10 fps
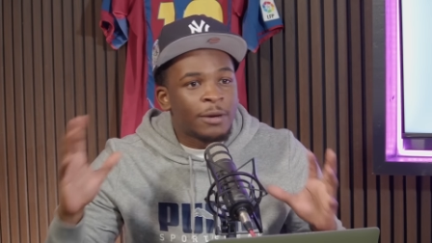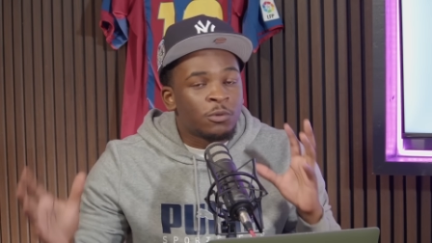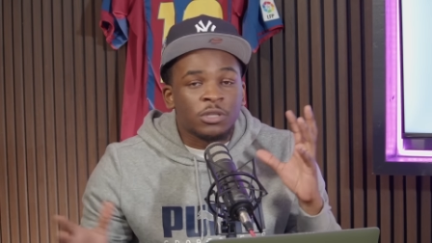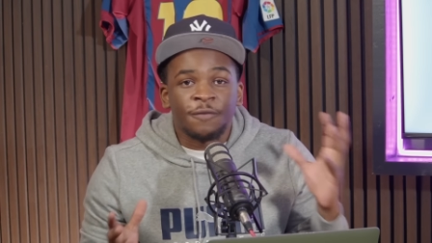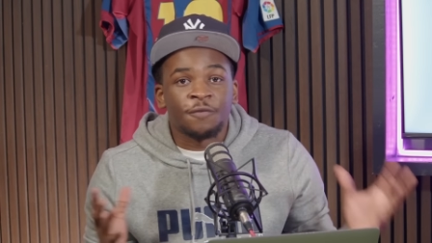It
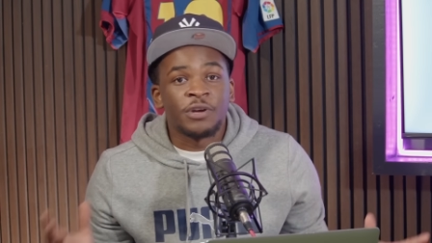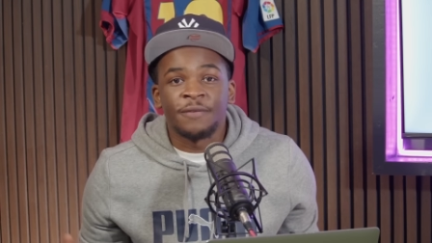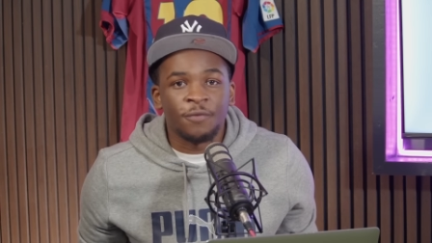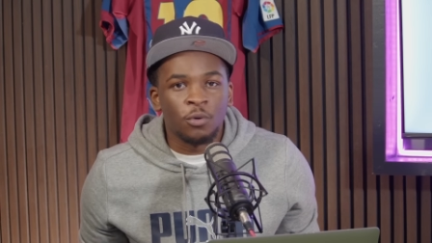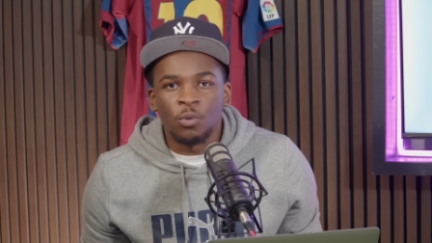was a yeah. free
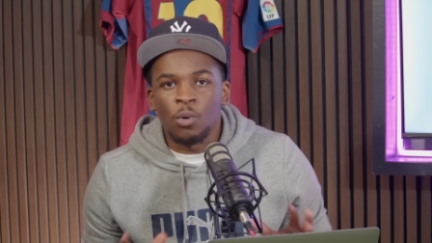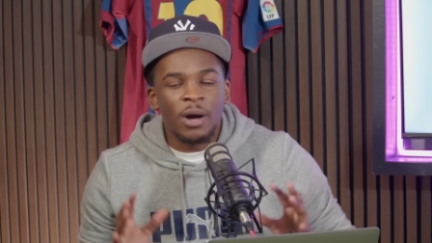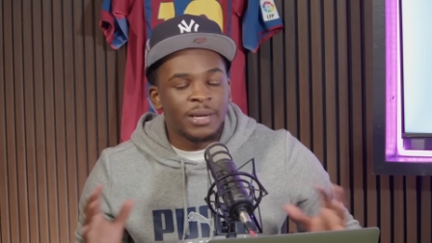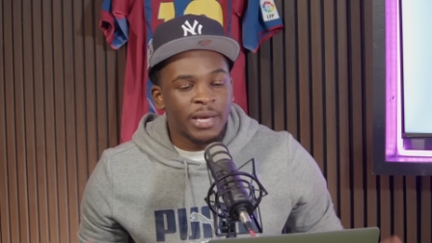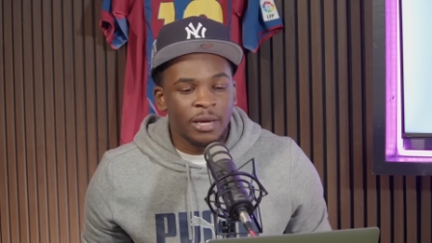for all. What
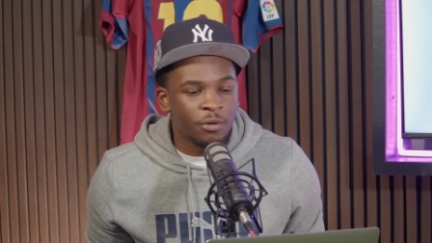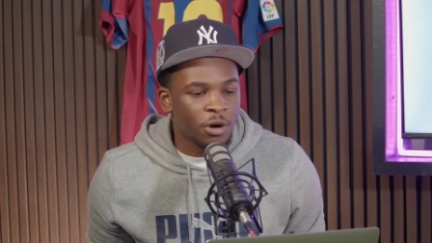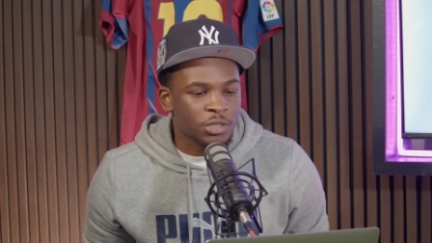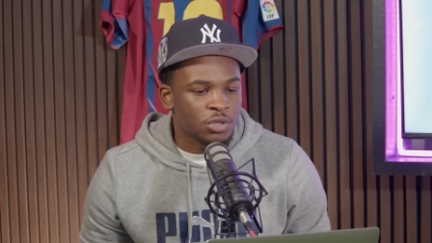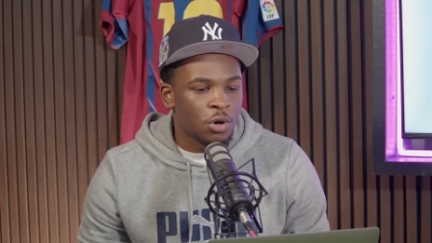an era!
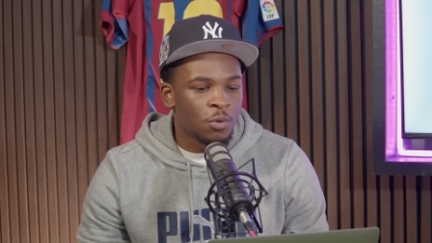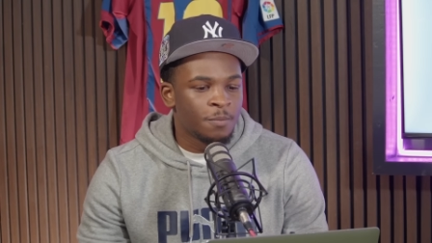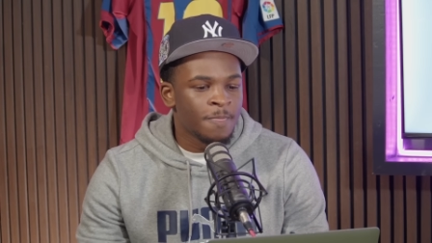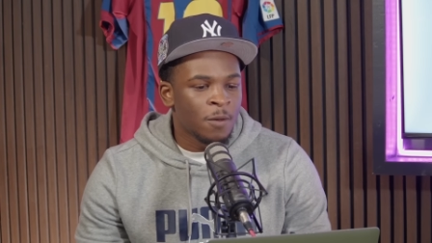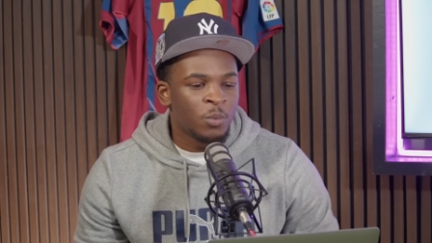So
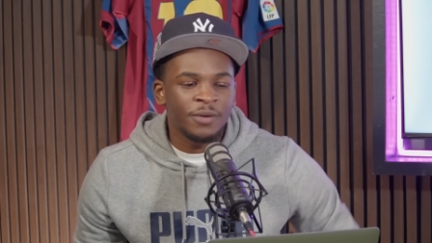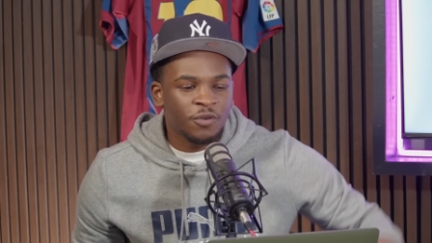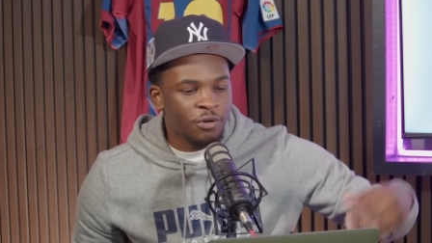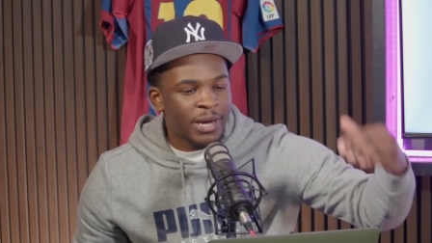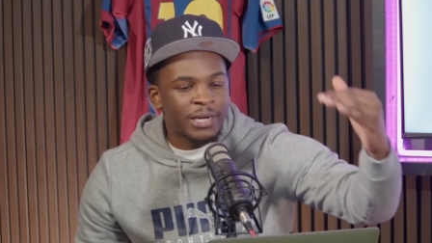we've
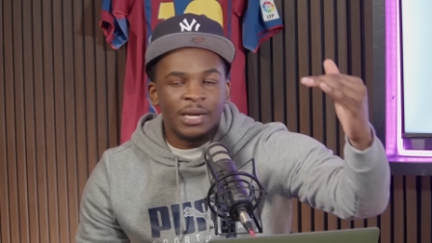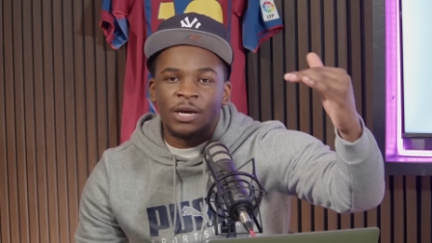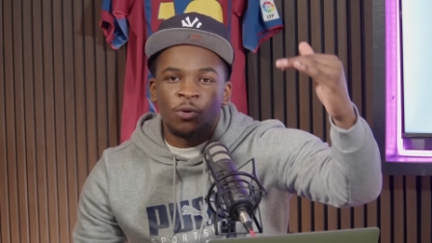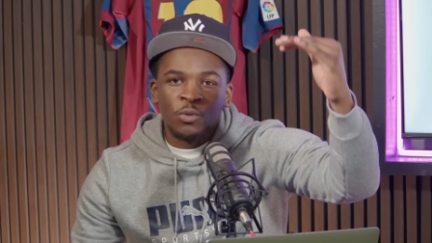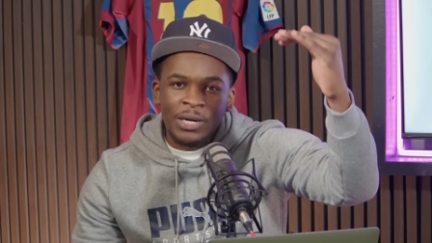created a
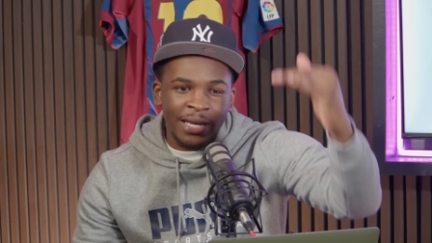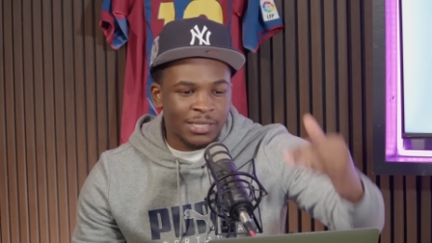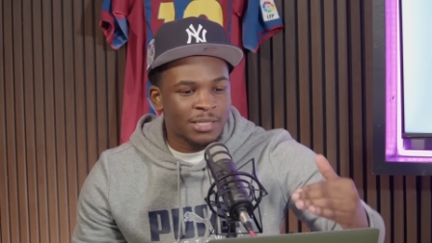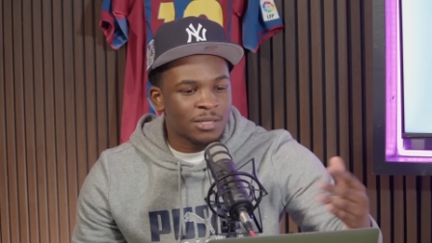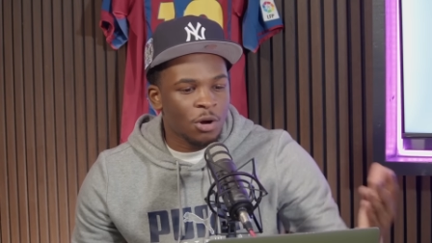little
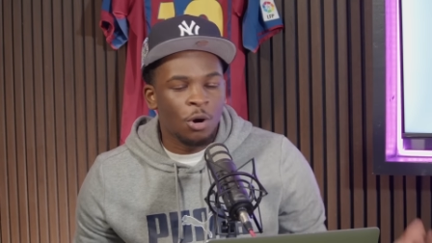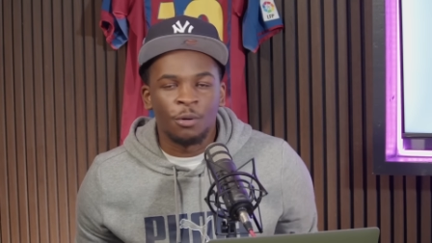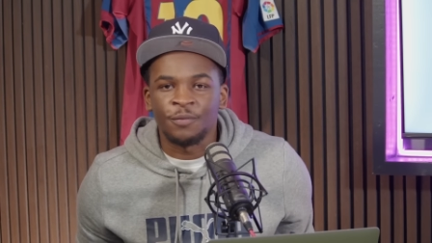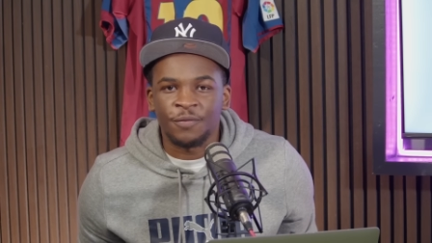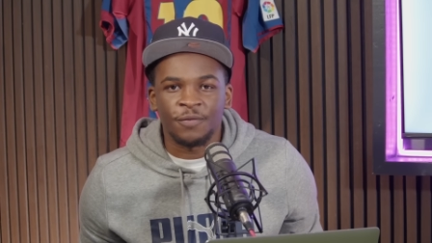list
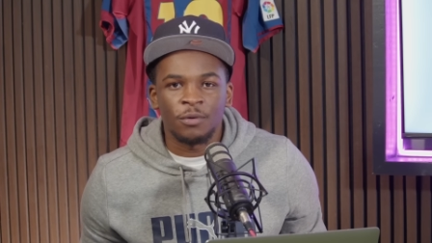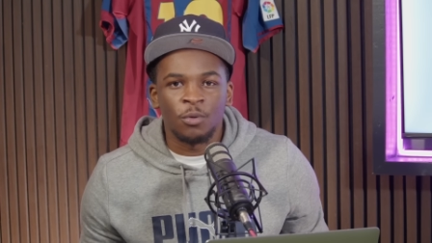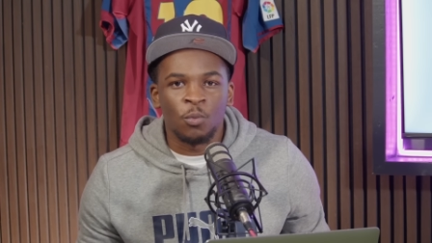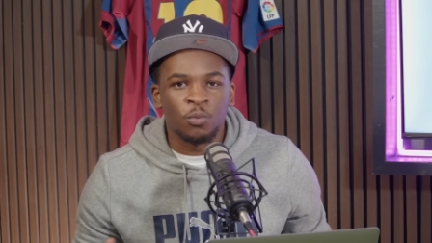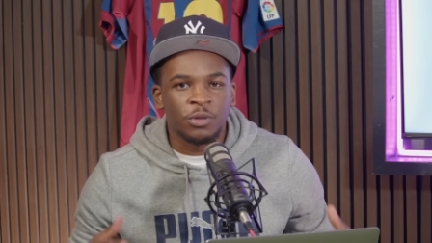of
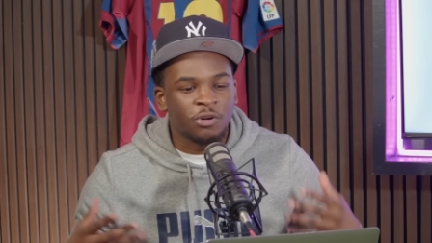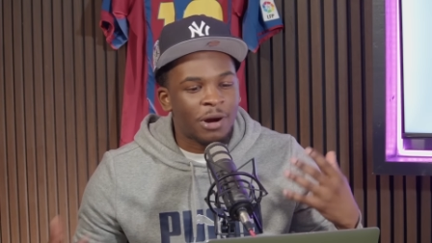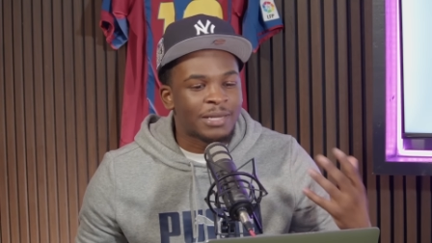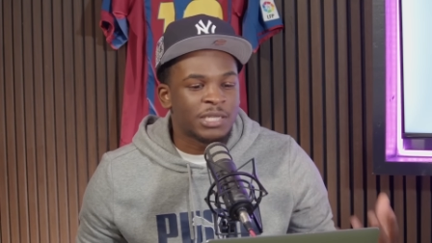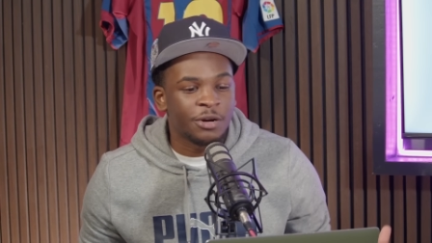the
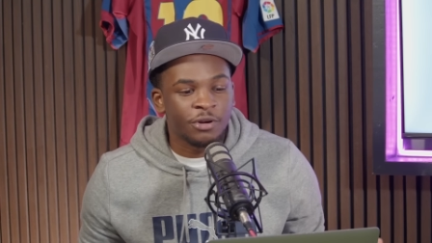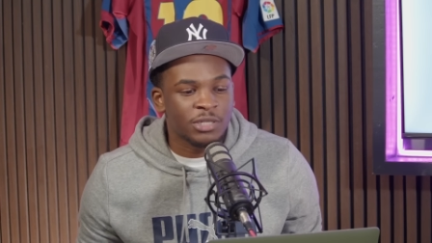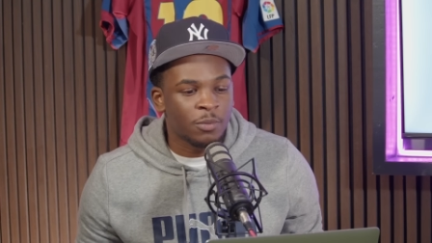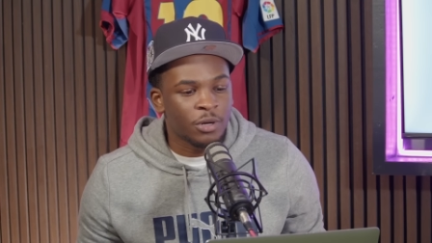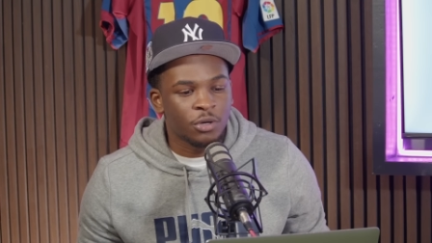criteria
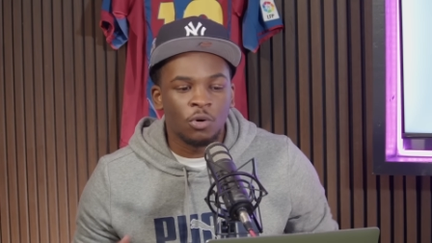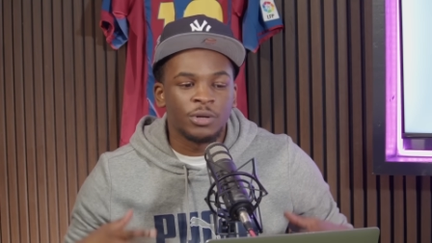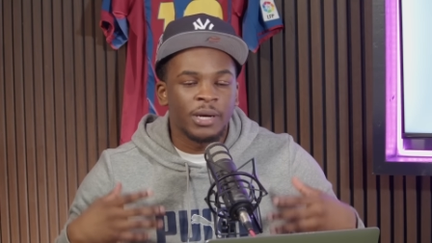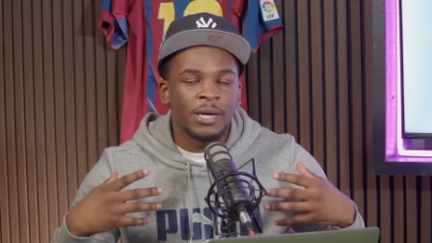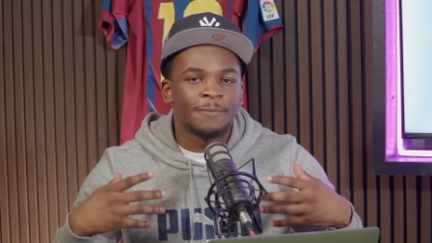that we're going to, or
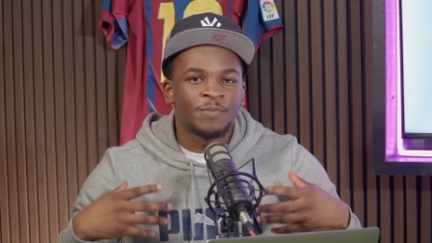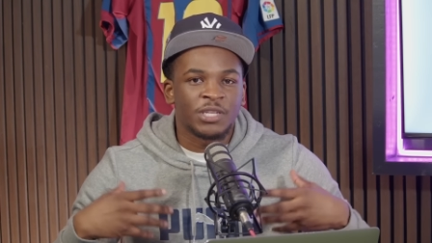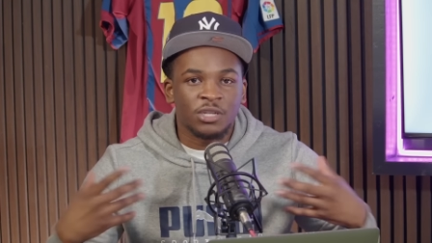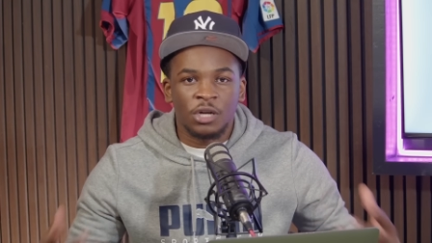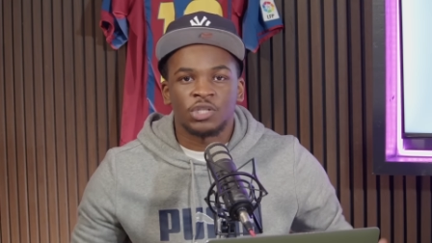the
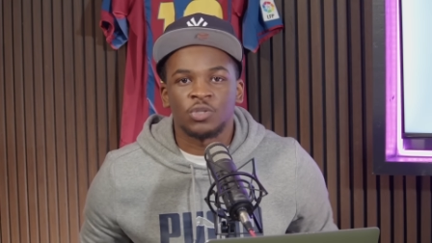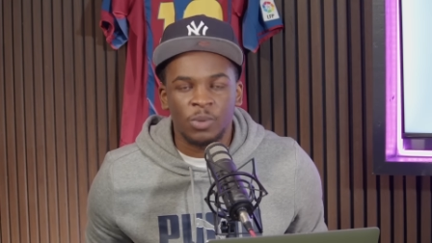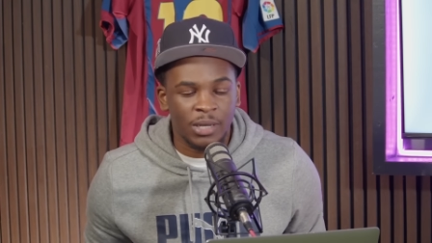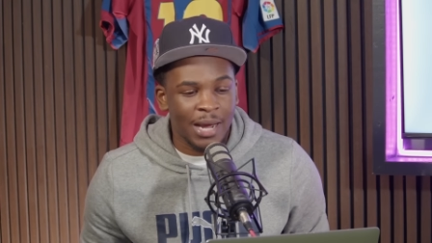discussions we're going to